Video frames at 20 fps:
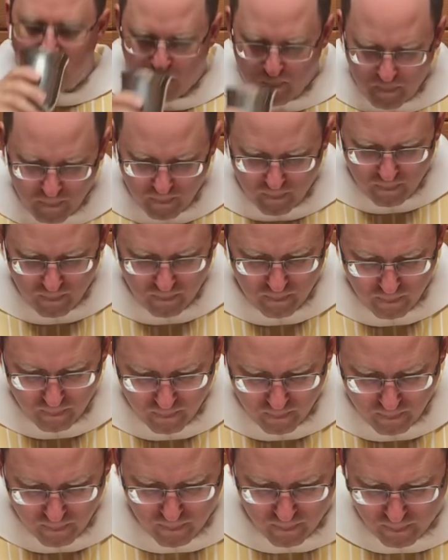
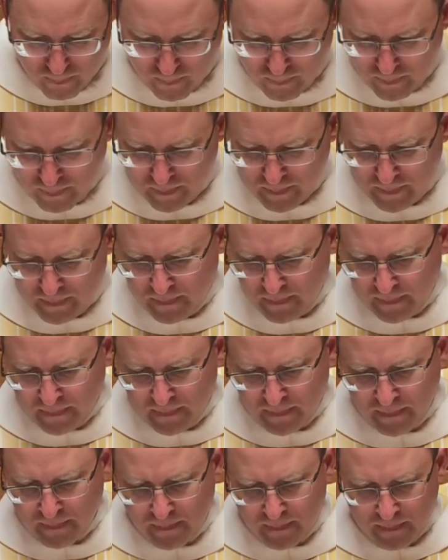
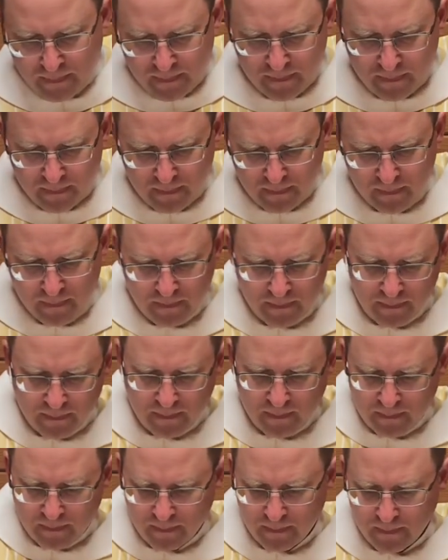
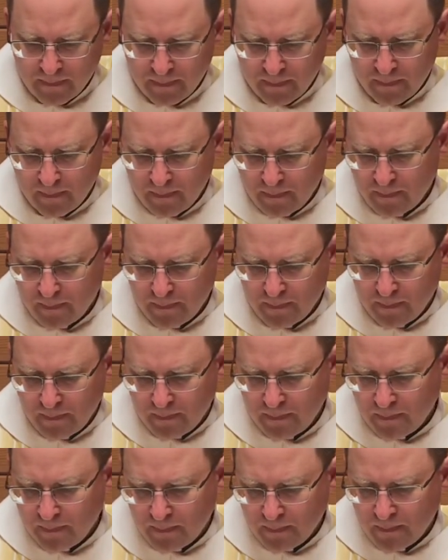
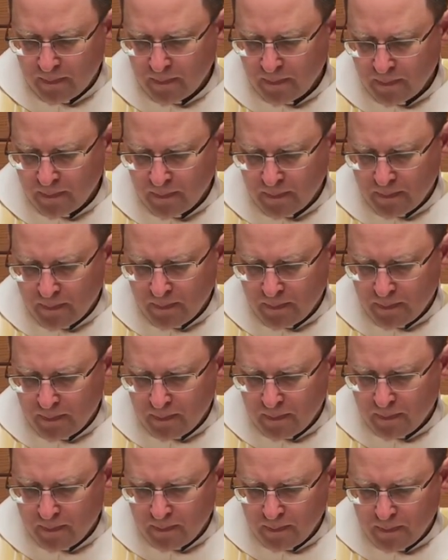
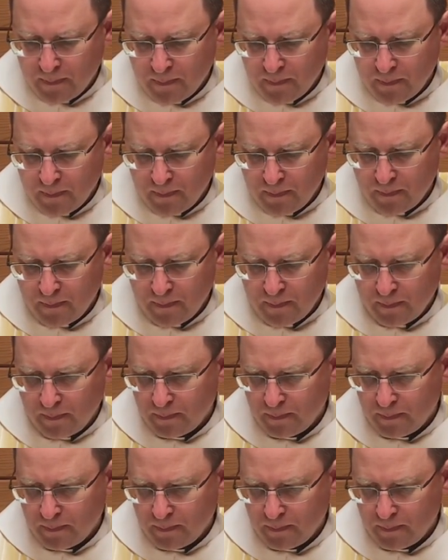[no speech]